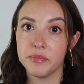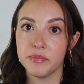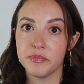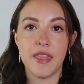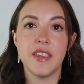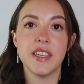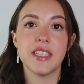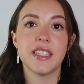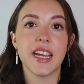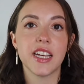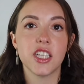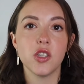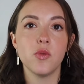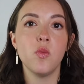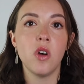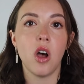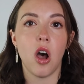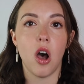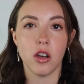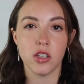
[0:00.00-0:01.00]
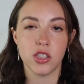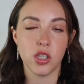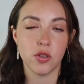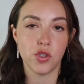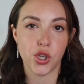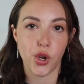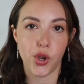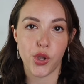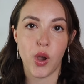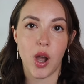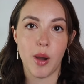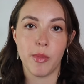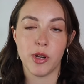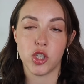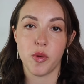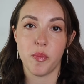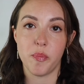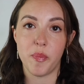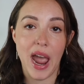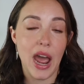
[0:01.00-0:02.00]
This section will also show you how
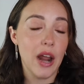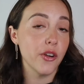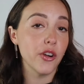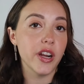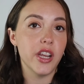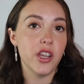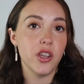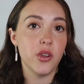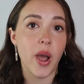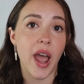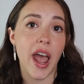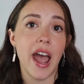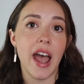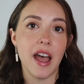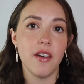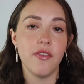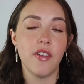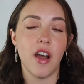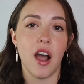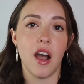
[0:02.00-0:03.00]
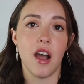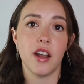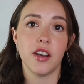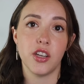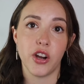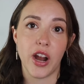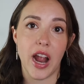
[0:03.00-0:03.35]
much battery you have on your